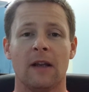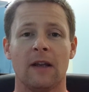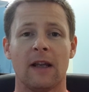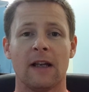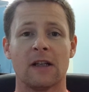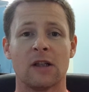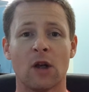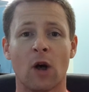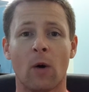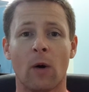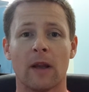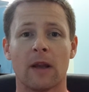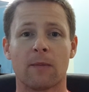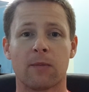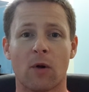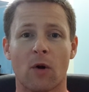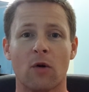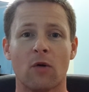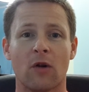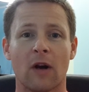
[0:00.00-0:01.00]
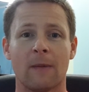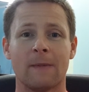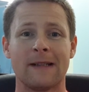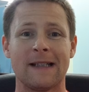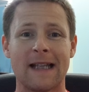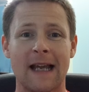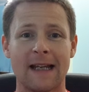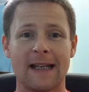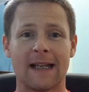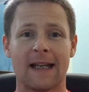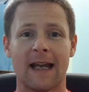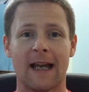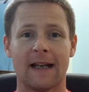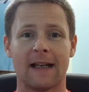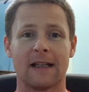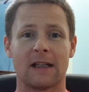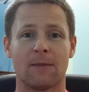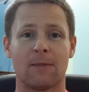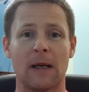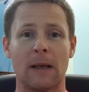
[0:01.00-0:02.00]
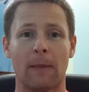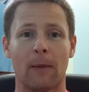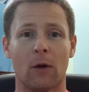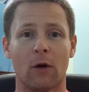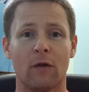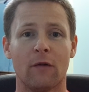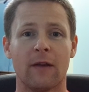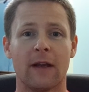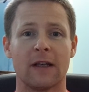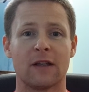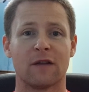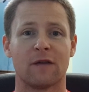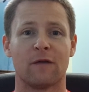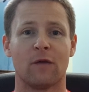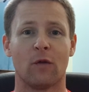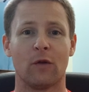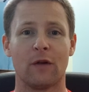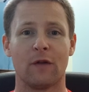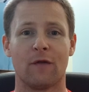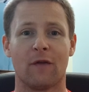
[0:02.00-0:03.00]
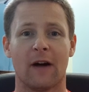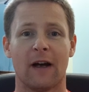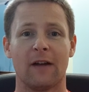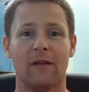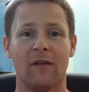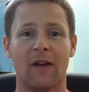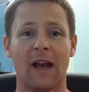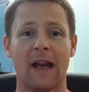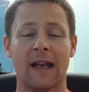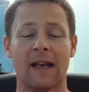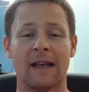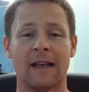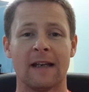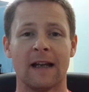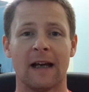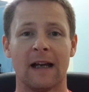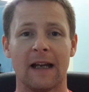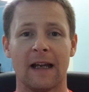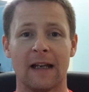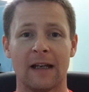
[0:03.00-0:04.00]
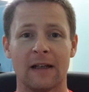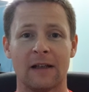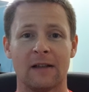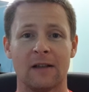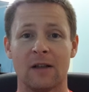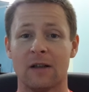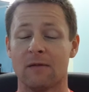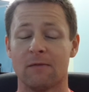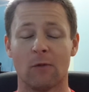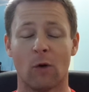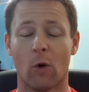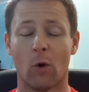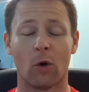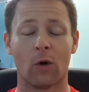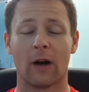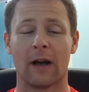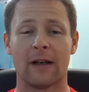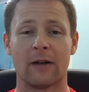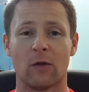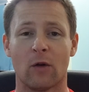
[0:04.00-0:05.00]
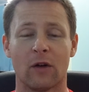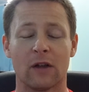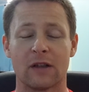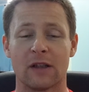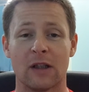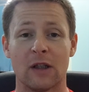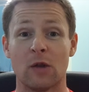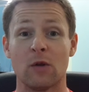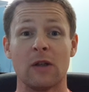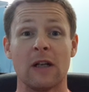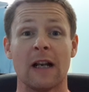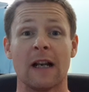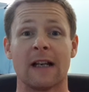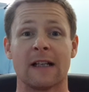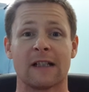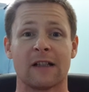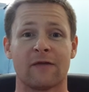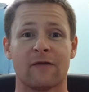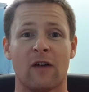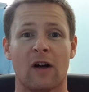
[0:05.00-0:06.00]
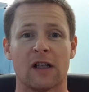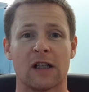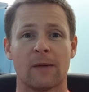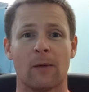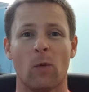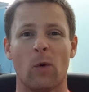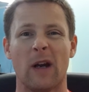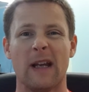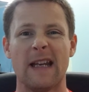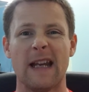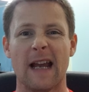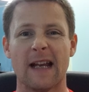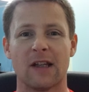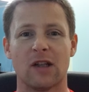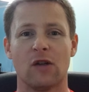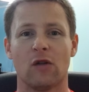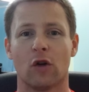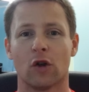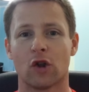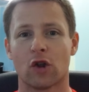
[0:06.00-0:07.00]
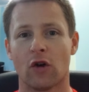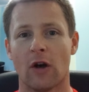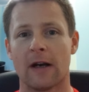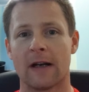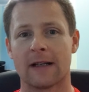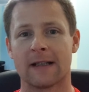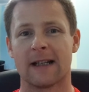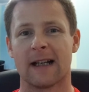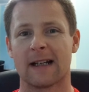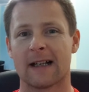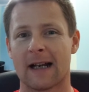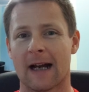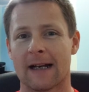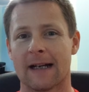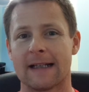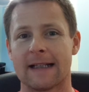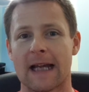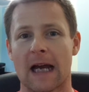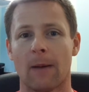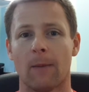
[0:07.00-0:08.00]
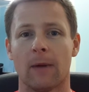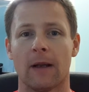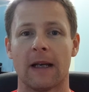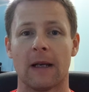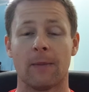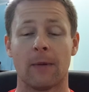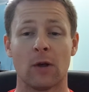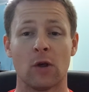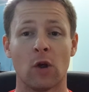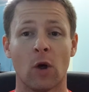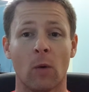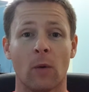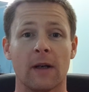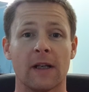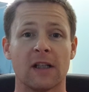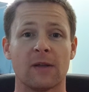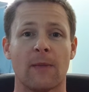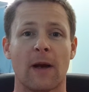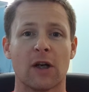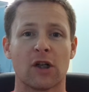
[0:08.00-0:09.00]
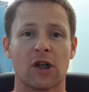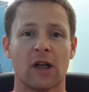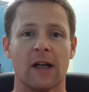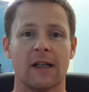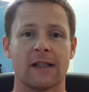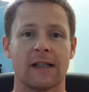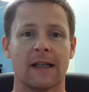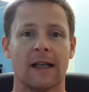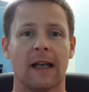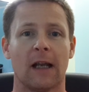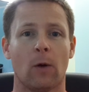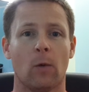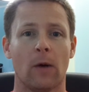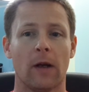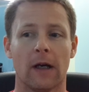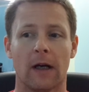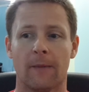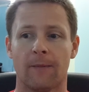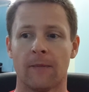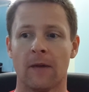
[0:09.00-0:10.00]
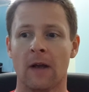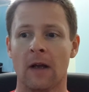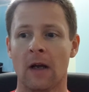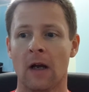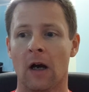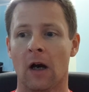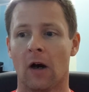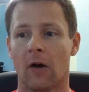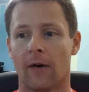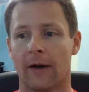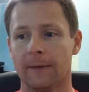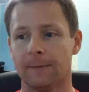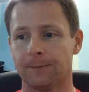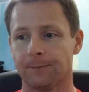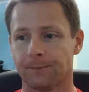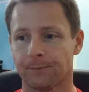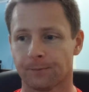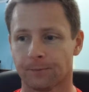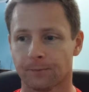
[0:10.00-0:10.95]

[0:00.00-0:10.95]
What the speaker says: There's no other program dedicated to people over the age of 45 in Auckland or New Zealand, as far as I'm aware. Yes, you've got trainers that kind of dabble in it, but no one is specialising in it like we are. All right.